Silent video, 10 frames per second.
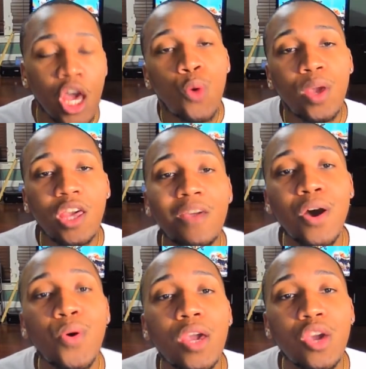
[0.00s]
We keep
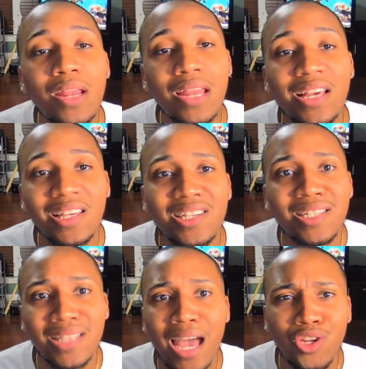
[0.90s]
on hearing that she's
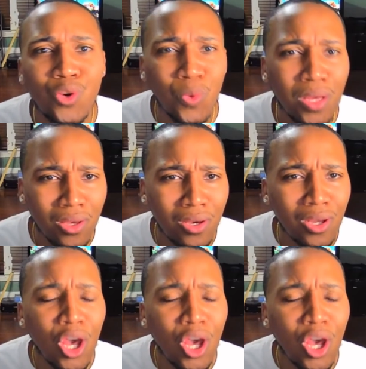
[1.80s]
not doing good.